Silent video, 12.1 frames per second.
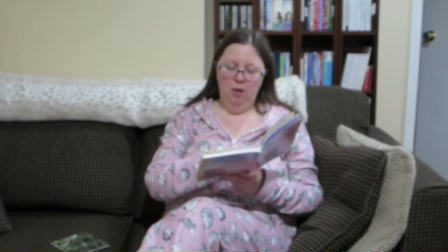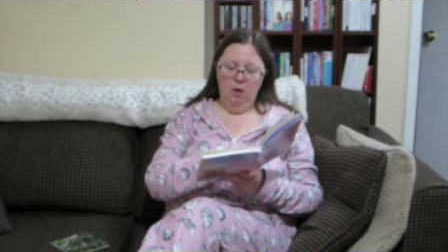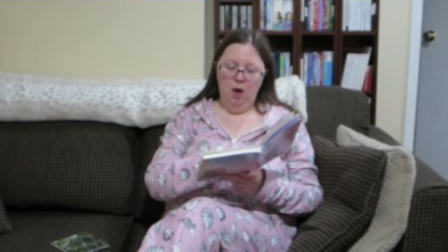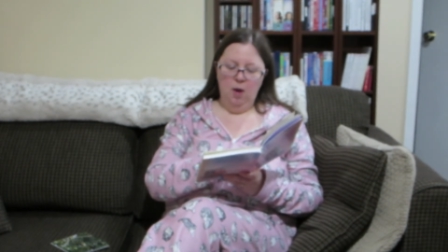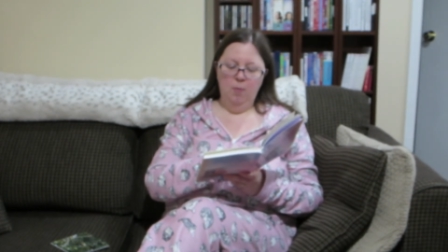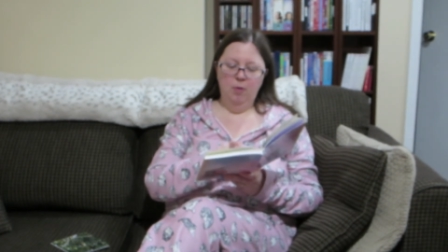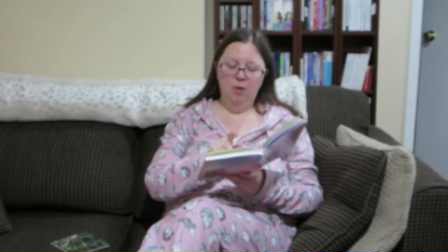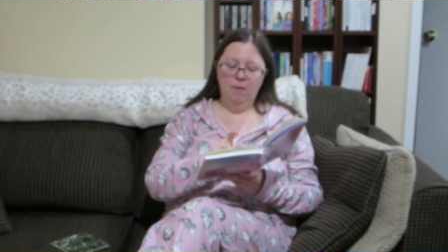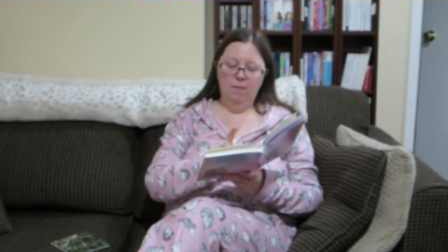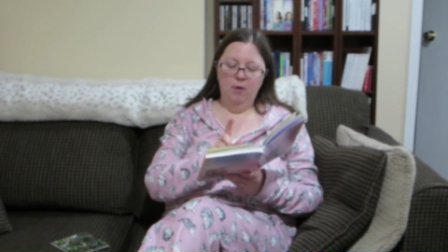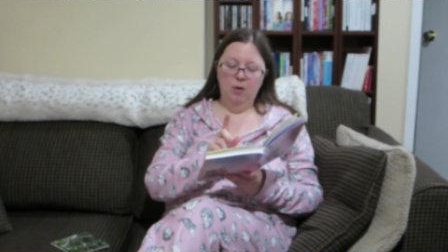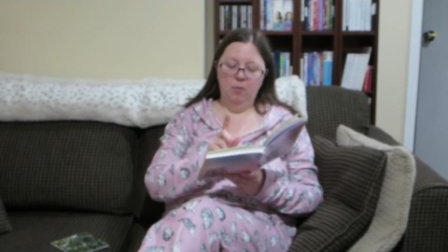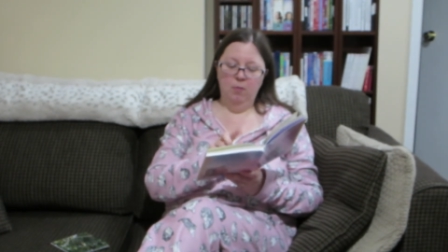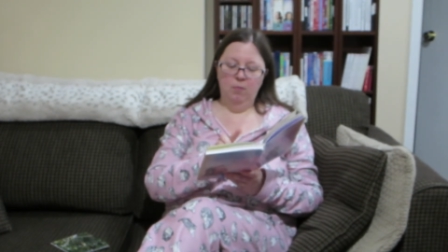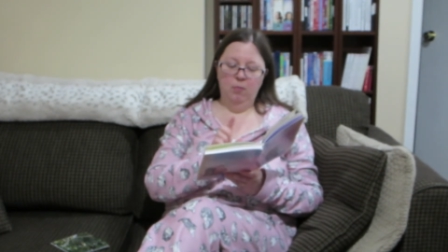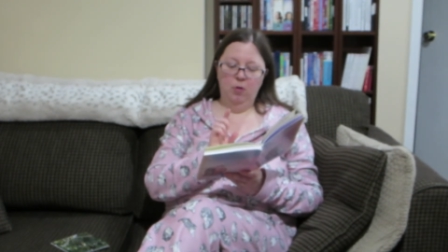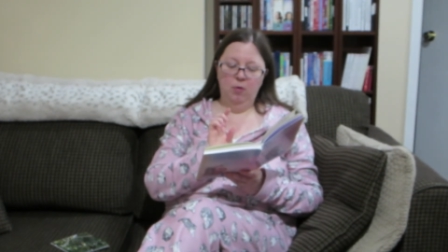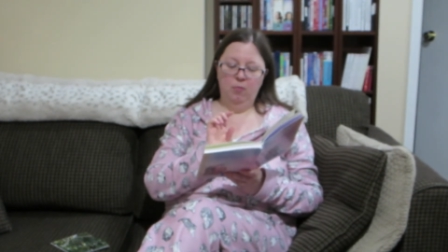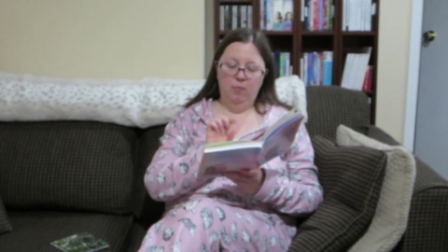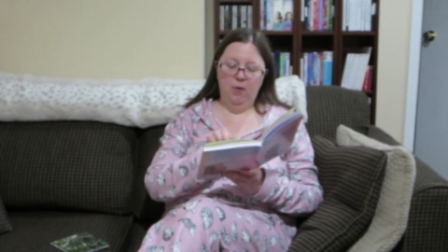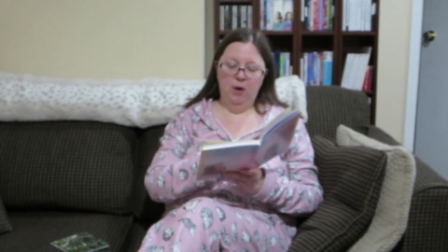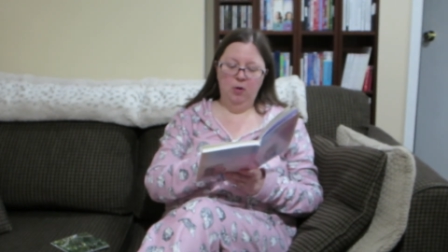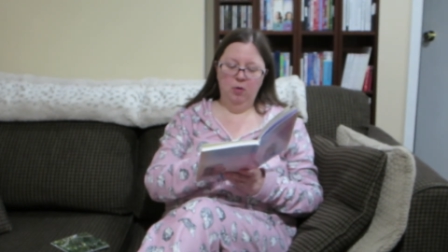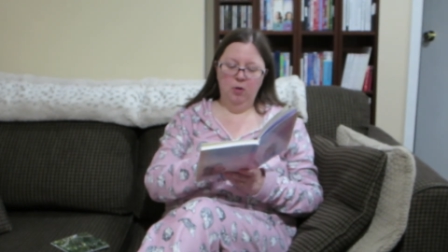I believe the, the
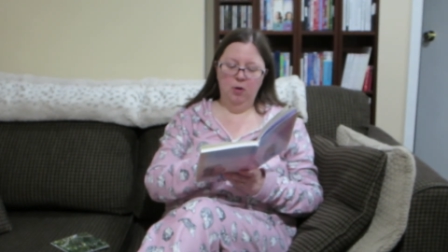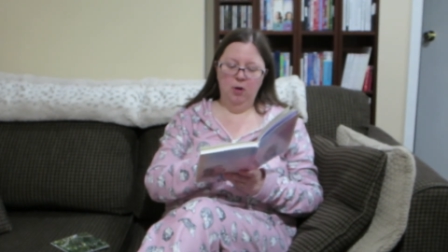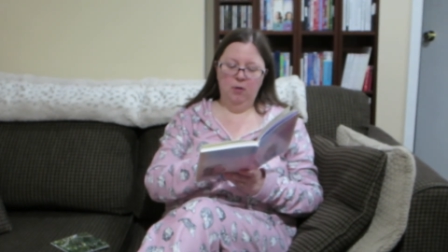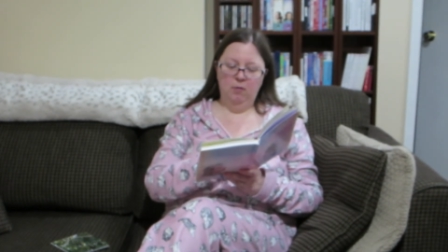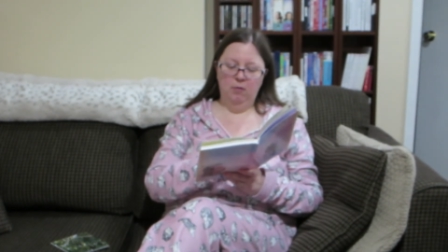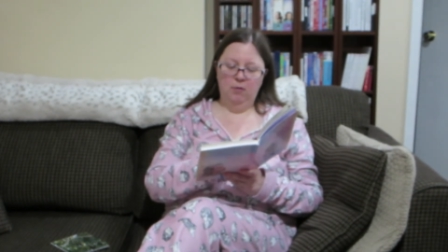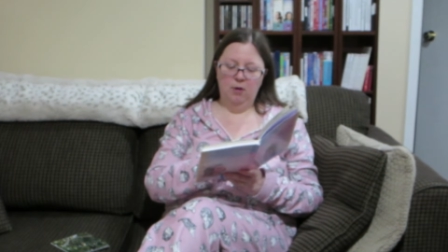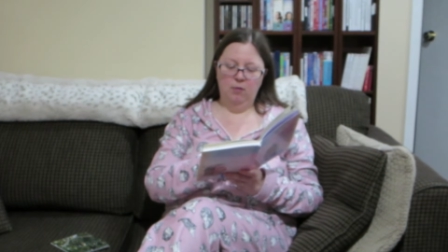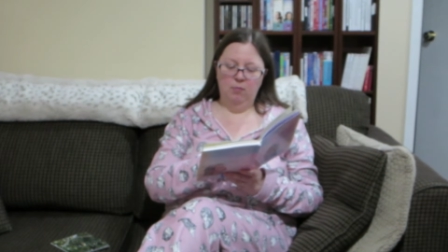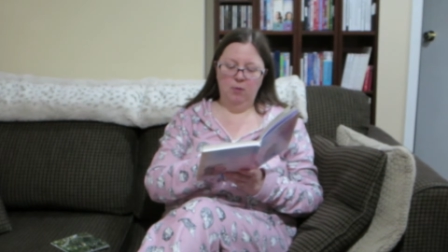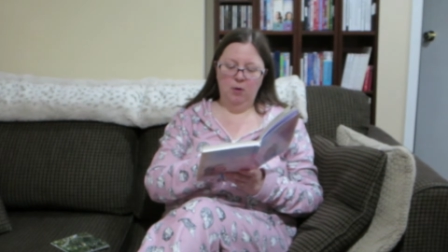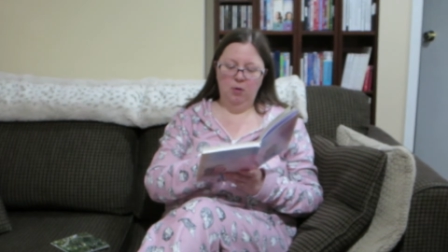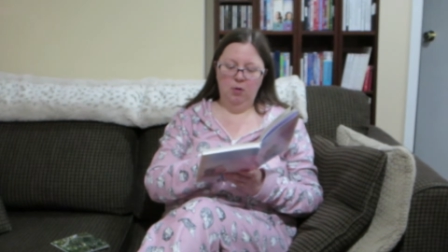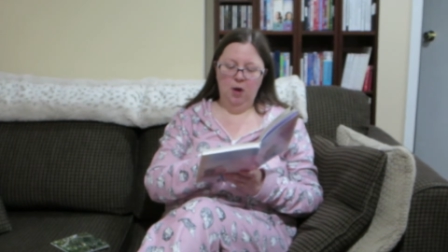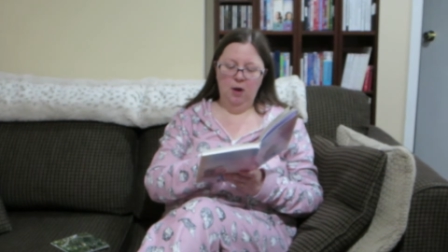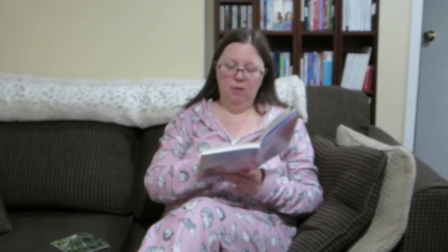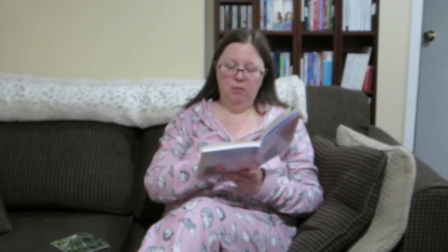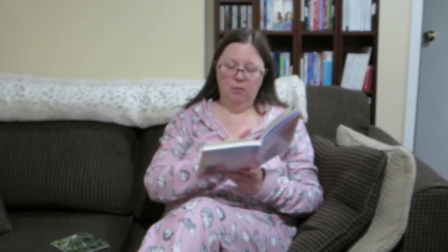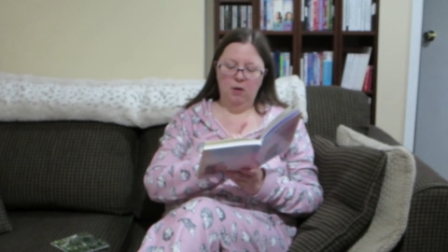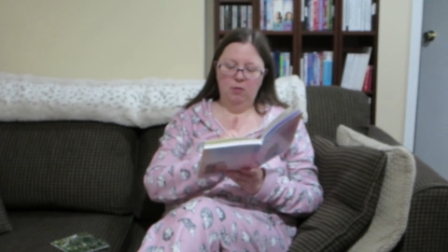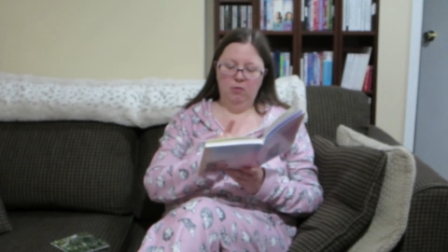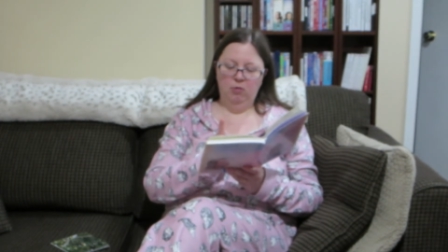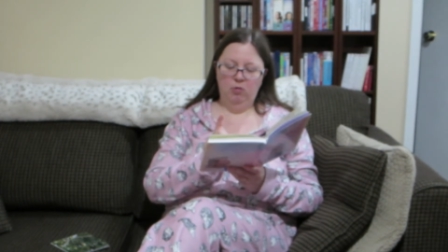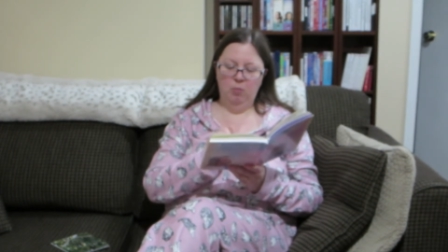final lyrics instead of realize said,
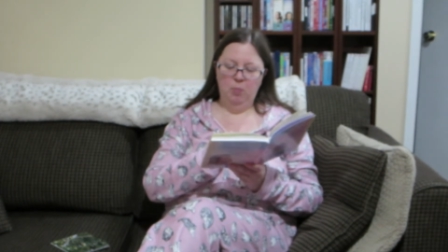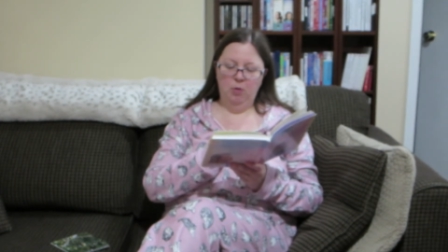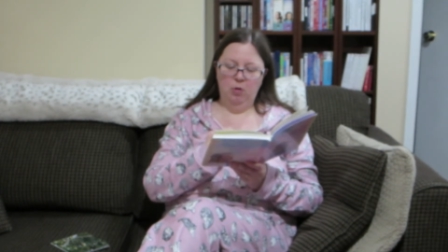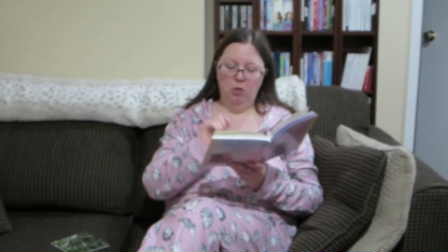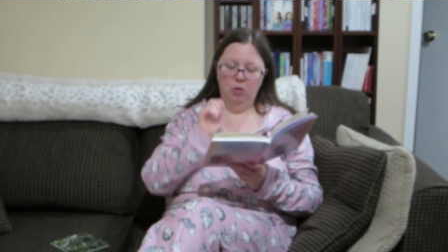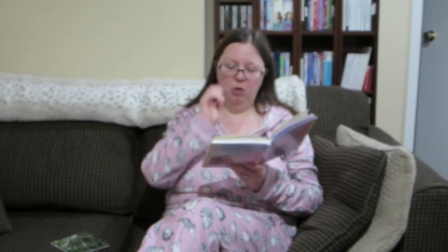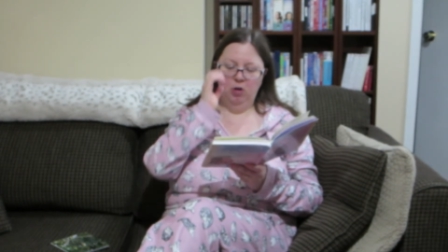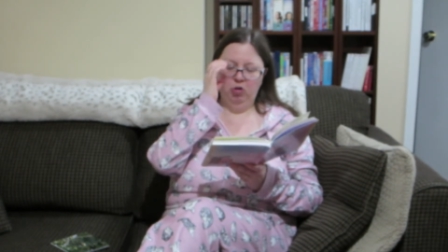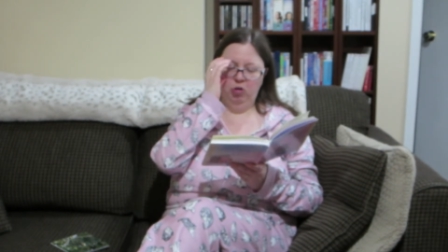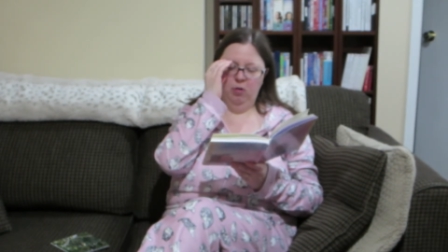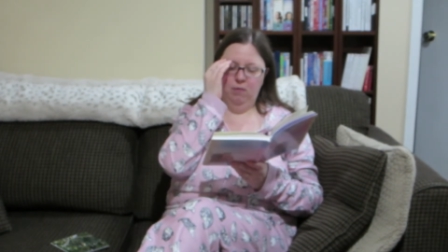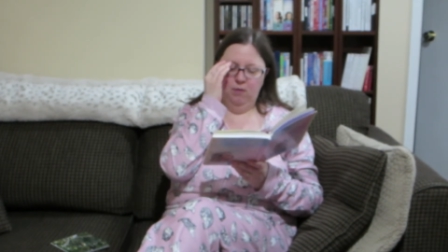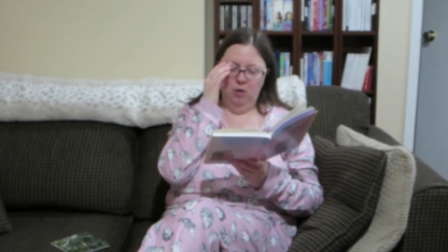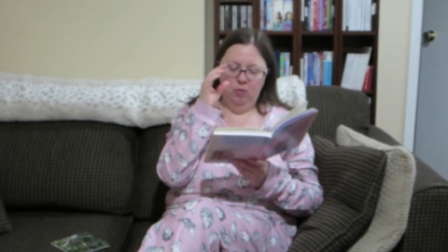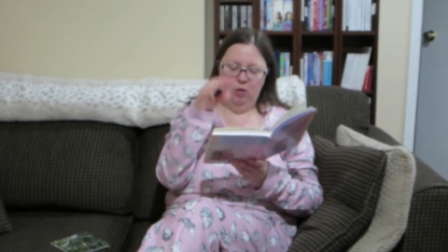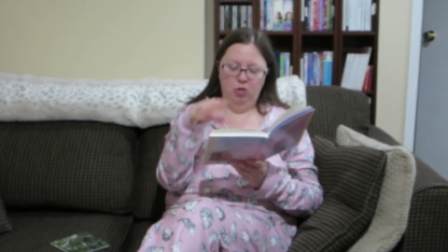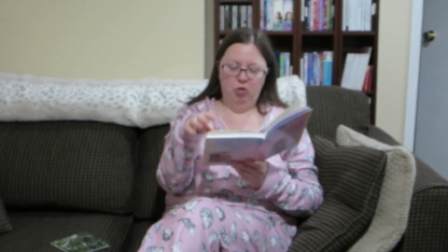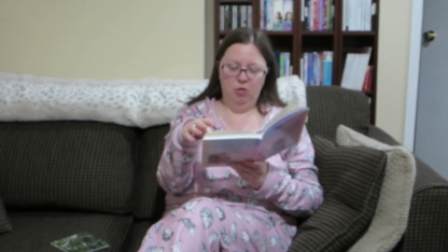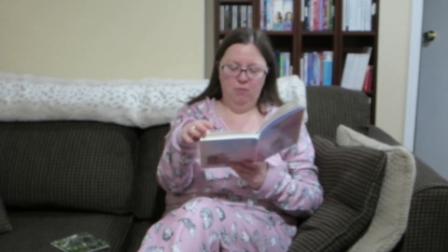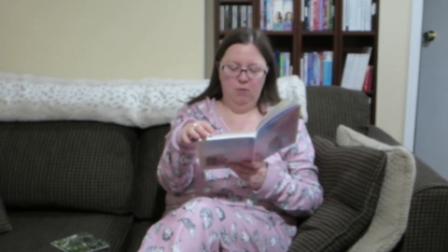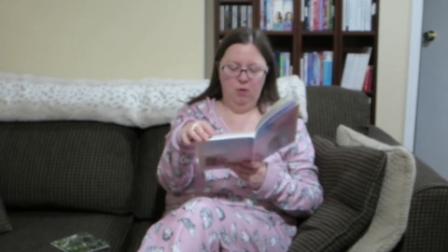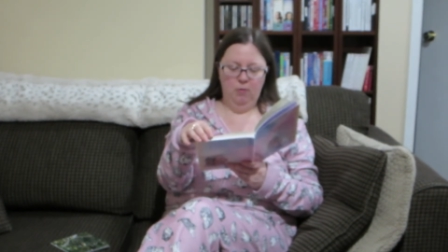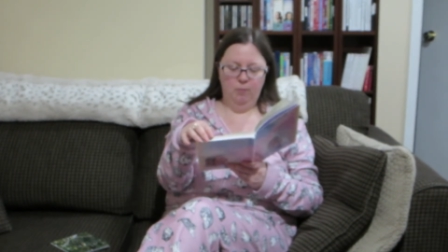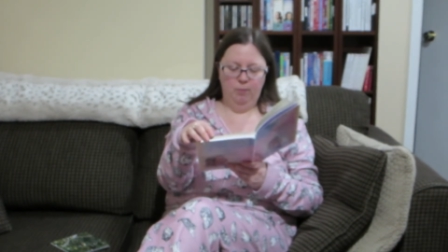stupid girl, I should have known, I should have
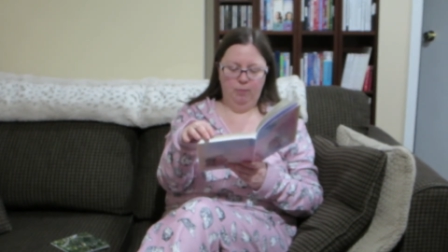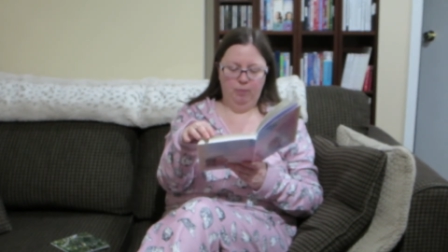known.